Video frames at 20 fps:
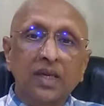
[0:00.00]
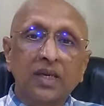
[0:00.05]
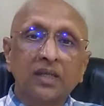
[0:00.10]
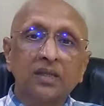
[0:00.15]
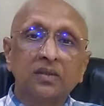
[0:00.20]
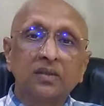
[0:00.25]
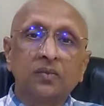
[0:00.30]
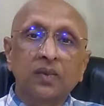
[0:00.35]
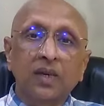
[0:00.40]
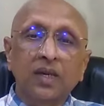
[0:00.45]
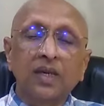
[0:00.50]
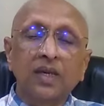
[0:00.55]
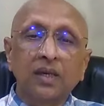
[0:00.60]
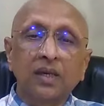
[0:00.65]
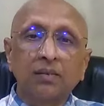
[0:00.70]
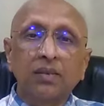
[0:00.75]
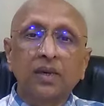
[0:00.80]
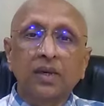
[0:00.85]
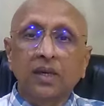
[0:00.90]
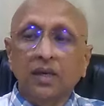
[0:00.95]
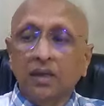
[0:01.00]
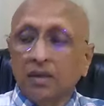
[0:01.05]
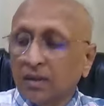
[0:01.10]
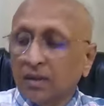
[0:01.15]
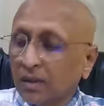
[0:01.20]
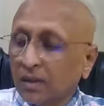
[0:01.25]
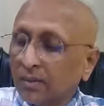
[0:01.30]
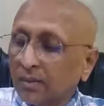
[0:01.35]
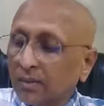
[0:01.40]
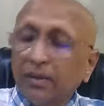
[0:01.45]
That is very typical
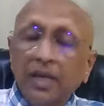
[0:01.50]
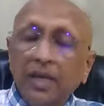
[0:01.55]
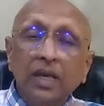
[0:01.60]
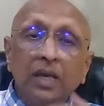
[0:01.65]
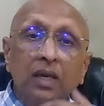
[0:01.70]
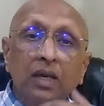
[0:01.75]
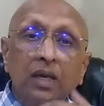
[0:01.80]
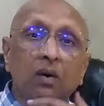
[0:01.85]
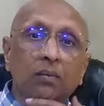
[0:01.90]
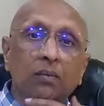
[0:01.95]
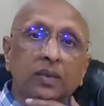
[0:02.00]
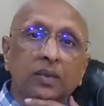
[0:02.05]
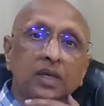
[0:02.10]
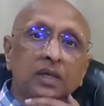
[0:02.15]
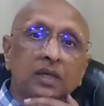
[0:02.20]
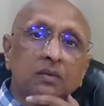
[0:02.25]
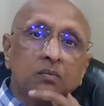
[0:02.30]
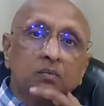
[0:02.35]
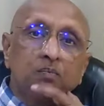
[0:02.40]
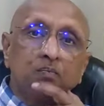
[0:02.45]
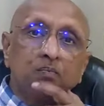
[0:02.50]
meaning of it.